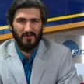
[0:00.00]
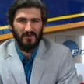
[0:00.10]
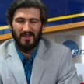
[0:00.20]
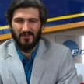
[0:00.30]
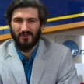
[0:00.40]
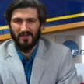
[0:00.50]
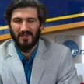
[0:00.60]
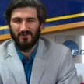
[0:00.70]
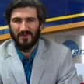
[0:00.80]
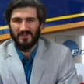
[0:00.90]
but you have to look
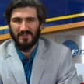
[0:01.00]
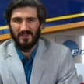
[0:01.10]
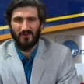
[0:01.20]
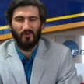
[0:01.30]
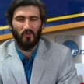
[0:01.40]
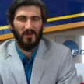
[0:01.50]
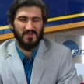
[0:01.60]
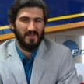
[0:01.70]
into it to see, you know, what